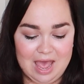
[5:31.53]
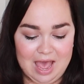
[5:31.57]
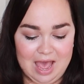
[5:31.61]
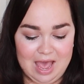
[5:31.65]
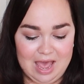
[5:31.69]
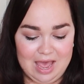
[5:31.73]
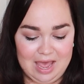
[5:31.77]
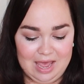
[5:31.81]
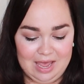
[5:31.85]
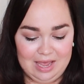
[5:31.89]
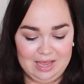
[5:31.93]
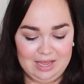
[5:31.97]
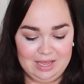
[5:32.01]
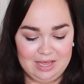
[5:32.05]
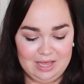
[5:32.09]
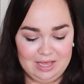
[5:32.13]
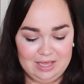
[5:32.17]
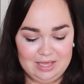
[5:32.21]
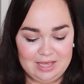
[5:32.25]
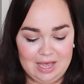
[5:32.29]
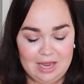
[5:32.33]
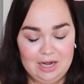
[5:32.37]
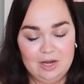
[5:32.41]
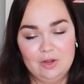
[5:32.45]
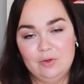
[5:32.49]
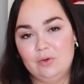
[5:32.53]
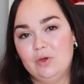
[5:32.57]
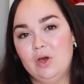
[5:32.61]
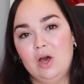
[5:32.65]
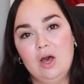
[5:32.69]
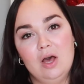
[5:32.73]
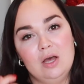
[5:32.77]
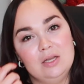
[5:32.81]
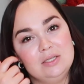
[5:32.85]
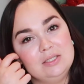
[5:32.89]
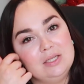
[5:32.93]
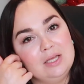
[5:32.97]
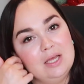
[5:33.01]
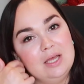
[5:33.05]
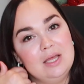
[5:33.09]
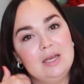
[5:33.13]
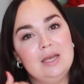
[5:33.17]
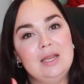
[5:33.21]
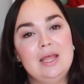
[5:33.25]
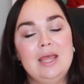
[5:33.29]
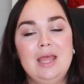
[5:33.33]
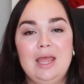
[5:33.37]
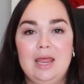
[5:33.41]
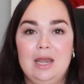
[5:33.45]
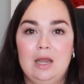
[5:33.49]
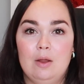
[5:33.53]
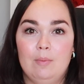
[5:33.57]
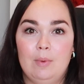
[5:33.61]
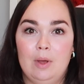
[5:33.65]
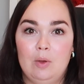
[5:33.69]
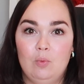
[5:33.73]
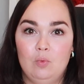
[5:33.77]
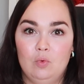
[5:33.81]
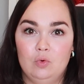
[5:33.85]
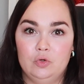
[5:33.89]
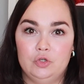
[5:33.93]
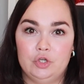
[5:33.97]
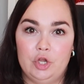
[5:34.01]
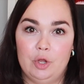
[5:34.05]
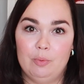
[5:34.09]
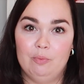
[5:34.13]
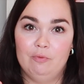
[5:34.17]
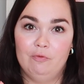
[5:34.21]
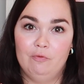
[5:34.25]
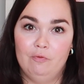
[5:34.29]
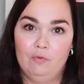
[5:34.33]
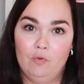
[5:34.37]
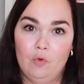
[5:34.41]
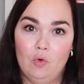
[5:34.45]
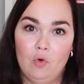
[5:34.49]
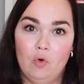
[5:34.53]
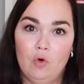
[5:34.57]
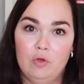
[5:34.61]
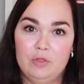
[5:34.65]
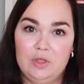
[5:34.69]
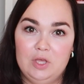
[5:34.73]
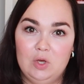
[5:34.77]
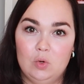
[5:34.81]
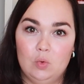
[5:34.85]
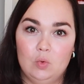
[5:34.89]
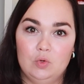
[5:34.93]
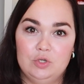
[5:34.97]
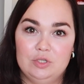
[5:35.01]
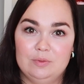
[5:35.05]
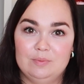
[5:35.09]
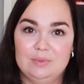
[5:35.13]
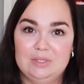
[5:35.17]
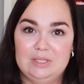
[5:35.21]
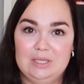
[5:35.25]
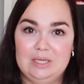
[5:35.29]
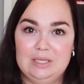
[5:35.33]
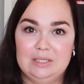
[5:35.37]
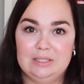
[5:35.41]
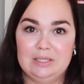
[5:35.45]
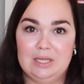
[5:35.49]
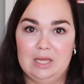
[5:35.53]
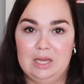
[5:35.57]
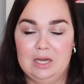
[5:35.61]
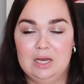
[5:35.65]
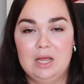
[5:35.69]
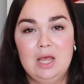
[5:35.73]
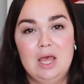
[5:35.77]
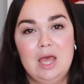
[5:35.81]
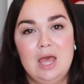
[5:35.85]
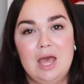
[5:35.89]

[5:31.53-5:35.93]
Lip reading: a yellow cardigan in my wardrobe for the autumn season,